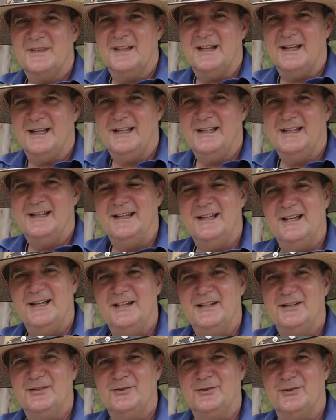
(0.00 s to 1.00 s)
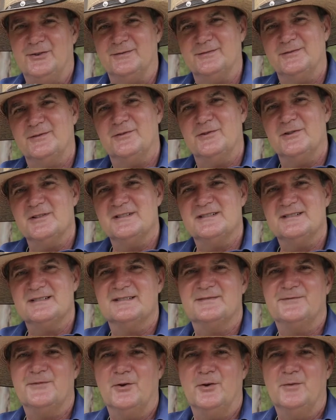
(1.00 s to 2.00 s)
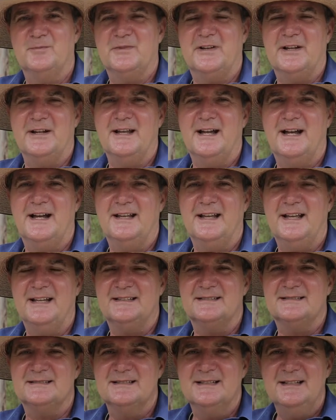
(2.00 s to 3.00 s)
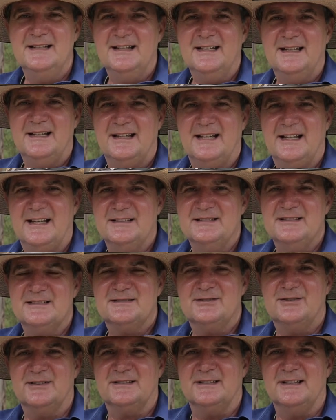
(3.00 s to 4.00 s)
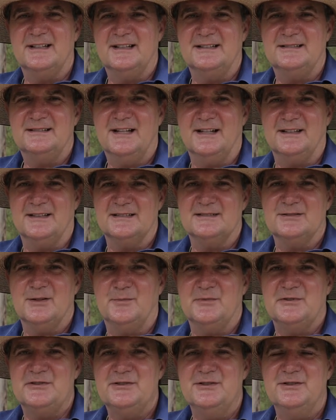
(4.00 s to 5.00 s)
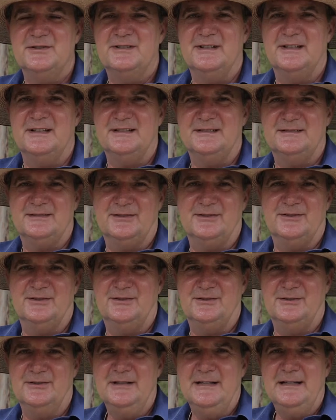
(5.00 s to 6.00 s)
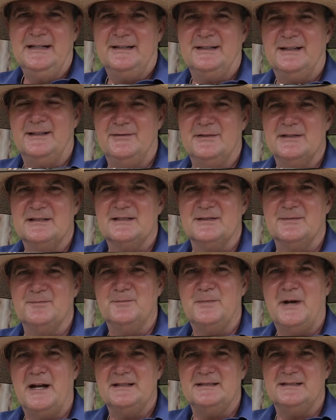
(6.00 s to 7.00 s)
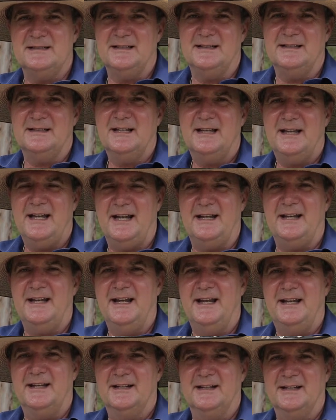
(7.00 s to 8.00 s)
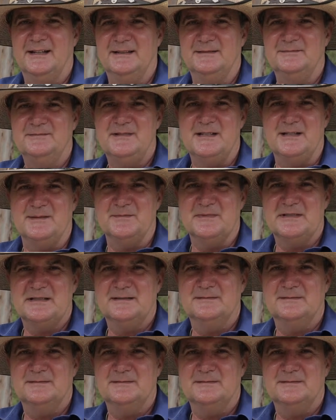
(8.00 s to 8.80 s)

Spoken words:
Hey, how you doing? Chris from Cannard Hats. I'd just like to take this opportunity to give you some basic hat handling tips.